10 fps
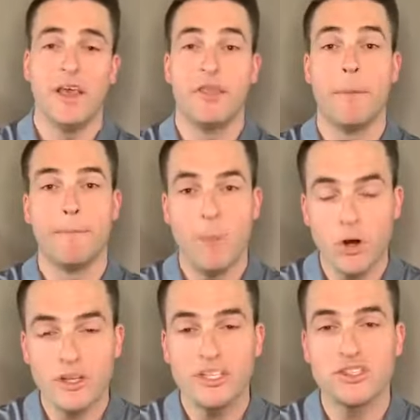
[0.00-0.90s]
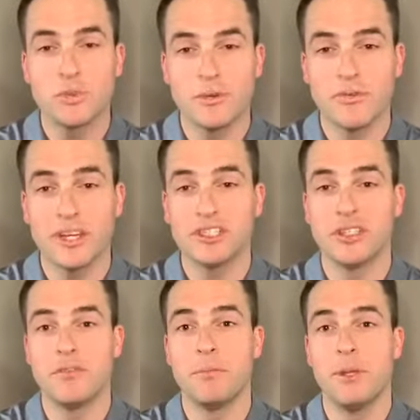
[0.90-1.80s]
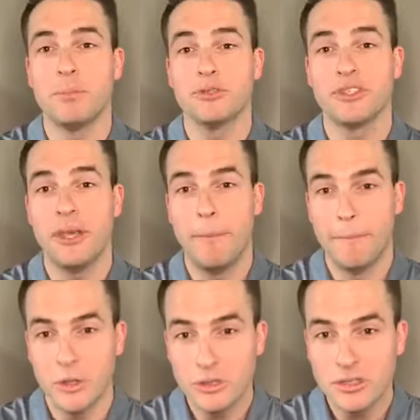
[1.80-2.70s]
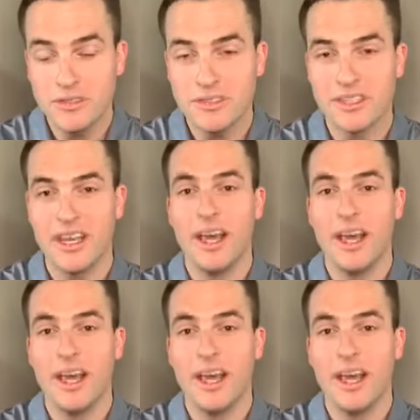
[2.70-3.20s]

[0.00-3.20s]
The market is a reflection of people's emotions.